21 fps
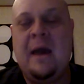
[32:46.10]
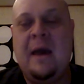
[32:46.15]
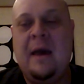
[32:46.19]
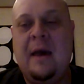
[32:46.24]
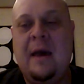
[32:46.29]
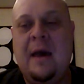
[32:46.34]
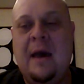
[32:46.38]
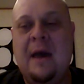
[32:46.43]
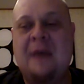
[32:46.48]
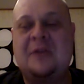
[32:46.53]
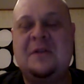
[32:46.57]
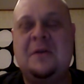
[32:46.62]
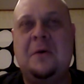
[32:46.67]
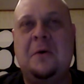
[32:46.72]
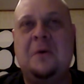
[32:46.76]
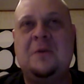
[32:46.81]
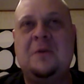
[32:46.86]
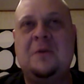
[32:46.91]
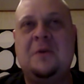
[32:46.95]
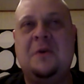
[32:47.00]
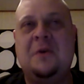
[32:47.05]
Yeah,
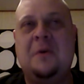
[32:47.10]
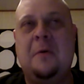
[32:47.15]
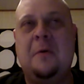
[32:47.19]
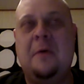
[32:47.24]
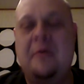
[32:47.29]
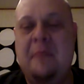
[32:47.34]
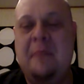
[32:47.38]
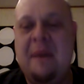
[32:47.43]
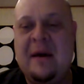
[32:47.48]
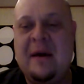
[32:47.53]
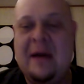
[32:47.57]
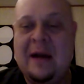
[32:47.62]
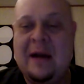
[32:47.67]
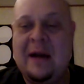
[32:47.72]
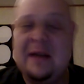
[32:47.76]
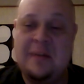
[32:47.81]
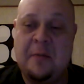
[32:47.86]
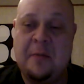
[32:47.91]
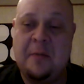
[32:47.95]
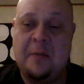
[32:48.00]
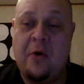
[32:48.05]
so so Mikael
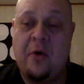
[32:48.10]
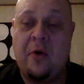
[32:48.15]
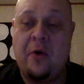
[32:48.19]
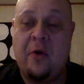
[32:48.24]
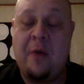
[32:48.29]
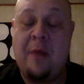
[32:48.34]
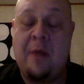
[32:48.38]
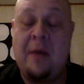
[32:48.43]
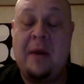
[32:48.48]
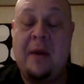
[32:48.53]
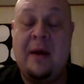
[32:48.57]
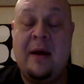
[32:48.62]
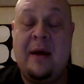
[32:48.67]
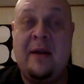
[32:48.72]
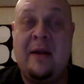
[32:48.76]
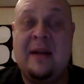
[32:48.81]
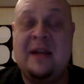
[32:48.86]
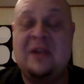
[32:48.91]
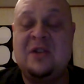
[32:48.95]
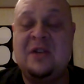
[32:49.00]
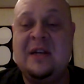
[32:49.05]
is the programmer, and,
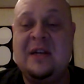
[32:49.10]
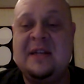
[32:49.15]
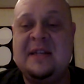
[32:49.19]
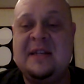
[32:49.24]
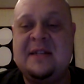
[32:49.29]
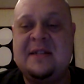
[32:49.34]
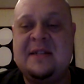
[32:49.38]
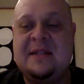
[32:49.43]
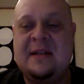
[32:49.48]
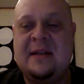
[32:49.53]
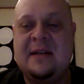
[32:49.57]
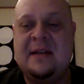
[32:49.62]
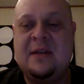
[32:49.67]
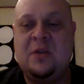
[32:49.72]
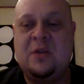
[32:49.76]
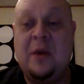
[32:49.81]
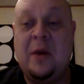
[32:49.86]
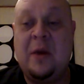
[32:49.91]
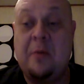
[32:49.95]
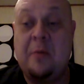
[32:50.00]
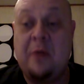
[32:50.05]
and actually his uh,
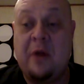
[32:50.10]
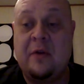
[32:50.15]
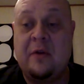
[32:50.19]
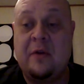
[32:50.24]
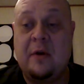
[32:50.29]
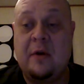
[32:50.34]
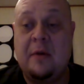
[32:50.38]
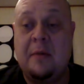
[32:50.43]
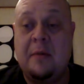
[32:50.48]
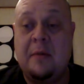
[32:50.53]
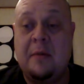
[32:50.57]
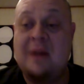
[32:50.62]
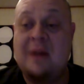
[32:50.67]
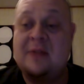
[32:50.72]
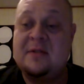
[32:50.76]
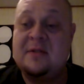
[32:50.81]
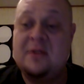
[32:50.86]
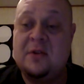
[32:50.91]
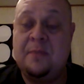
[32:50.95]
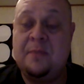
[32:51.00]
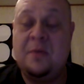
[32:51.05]
twin brother
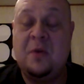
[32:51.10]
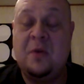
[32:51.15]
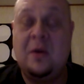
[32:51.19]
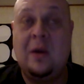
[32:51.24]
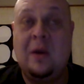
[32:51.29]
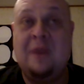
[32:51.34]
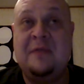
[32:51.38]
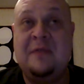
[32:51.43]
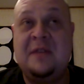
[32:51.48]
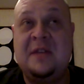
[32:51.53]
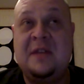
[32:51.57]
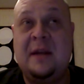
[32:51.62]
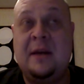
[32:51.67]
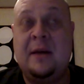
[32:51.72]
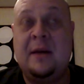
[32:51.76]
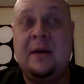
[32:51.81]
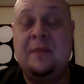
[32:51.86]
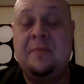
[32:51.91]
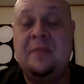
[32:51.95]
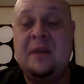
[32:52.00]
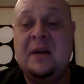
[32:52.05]
Mats, who lives in a
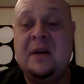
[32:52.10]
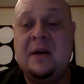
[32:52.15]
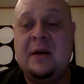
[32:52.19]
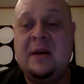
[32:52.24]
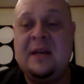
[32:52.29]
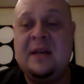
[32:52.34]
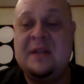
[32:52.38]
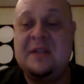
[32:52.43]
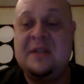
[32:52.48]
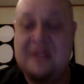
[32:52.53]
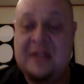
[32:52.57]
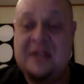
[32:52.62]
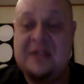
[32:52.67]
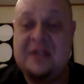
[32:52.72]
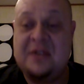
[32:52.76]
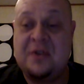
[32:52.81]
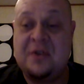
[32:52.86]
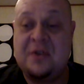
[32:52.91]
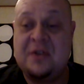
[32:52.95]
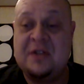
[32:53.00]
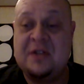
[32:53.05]
uh, he's a
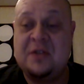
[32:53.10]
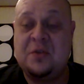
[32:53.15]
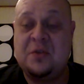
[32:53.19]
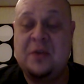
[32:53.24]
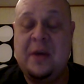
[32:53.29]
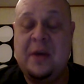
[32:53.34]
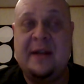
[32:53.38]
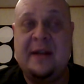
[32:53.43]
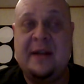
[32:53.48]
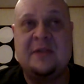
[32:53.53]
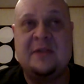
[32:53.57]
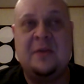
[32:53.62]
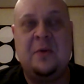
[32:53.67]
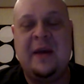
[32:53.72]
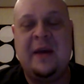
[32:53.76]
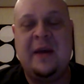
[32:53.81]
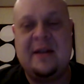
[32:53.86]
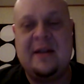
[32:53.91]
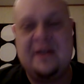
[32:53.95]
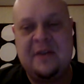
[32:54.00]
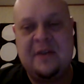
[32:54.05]
teacher in Sweden. So we
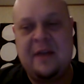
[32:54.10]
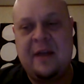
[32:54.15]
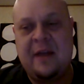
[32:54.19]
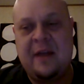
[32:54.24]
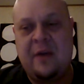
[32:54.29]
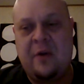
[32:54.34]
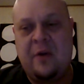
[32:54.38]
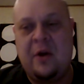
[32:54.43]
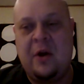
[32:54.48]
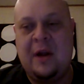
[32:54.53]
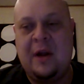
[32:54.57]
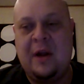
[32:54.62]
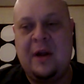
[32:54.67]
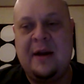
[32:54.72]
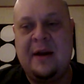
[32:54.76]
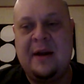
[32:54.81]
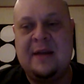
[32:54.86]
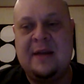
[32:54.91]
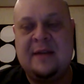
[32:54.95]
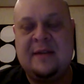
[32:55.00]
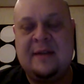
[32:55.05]
get together on
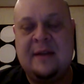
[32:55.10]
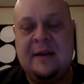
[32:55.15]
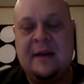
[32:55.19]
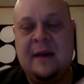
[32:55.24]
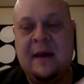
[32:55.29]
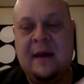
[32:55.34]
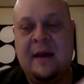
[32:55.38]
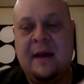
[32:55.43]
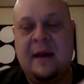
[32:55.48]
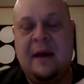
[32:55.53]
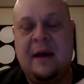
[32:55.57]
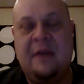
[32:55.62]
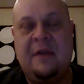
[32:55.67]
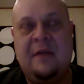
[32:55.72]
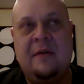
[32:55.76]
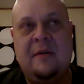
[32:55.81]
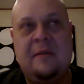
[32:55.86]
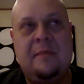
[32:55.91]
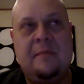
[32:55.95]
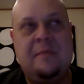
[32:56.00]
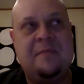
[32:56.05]
holidays and,
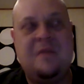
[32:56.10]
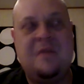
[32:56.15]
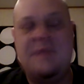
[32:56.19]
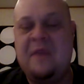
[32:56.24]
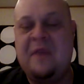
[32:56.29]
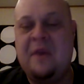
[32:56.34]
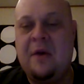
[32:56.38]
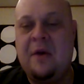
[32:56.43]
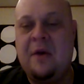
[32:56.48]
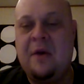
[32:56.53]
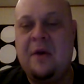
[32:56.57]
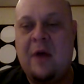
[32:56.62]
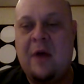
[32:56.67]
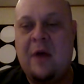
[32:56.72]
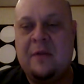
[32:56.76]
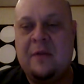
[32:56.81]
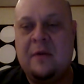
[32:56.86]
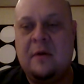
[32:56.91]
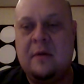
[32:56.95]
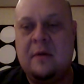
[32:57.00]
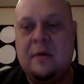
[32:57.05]
and figure out
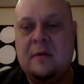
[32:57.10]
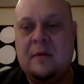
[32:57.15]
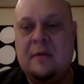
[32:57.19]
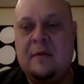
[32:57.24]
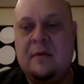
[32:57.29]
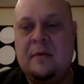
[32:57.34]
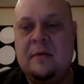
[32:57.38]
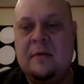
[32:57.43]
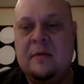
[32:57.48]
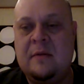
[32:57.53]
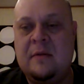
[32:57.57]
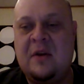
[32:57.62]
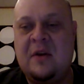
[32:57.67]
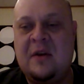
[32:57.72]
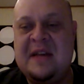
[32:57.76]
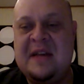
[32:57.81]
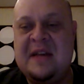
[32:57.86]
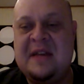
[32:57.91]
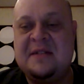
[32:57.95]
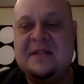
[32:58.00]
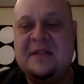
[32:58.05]
the the
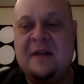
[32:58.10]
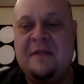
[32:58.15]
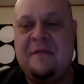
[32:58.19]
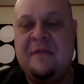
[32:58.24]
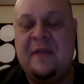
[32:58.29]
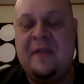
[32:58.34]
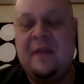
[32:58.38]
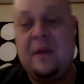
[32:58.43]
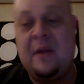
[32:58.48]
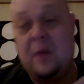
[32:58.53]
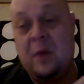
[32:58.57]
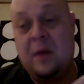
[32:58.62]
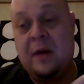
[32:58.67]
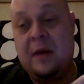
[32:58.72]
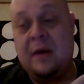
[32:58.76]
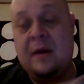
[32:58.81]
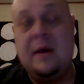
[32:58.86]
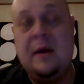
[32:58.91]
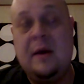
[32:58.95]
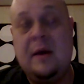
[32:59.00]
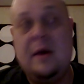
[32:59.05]
key stuff, and then we
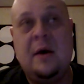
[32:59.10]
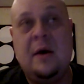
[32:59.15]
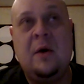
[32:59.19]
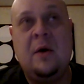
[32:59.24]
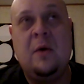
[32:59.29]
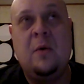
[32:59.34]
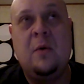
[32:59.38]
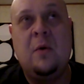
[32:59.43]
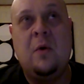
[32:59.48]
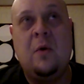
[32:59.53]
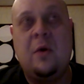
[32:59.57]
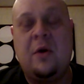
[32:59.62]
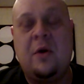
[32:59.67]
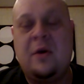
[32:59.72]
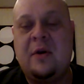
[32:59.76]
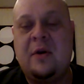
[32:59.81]
work